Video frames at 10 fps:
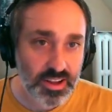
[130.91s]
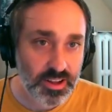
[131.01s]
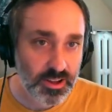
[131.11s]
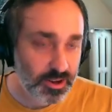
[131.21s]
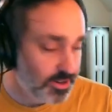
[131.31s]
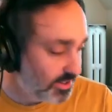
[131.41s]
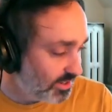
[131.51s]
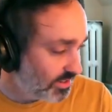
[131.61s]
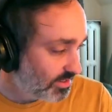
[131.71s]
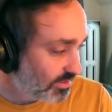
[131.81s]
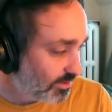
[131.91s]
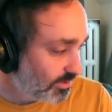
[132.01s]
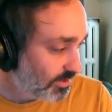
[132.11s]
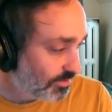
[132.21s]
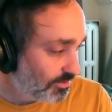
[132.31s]
already installed
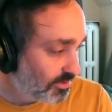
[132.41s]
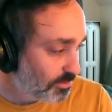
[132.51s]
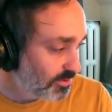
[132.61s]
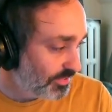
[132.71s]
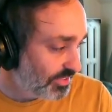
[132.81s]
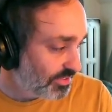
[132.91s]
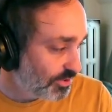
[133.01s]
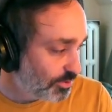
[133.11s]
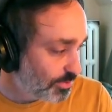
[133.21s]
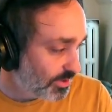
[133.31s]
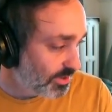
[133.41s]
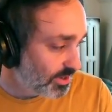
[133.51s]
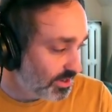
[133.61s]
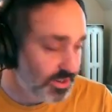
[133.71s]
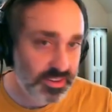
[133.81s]
this for the previous video, but
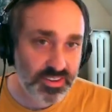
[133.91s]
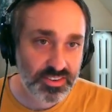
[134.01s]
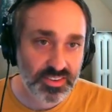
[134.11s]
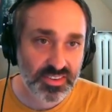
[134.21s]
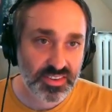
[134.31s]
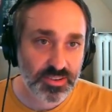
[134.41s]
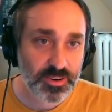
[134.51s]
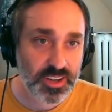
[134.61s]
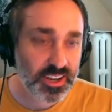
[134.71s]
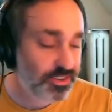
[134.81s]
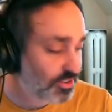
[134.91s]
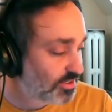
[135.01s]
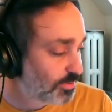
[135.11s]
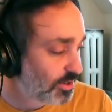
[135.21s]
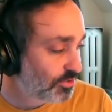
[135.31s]
let's just do it again just
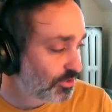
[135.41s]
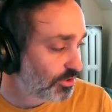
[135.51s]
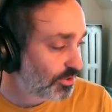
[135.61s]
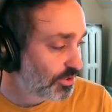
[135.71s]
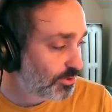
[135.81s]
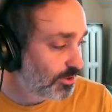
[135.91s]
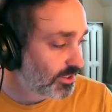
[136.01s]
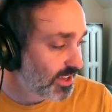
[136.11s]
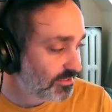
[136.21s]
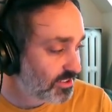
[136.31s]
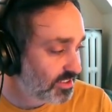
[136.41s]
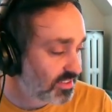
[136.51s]
to make sure you all have it.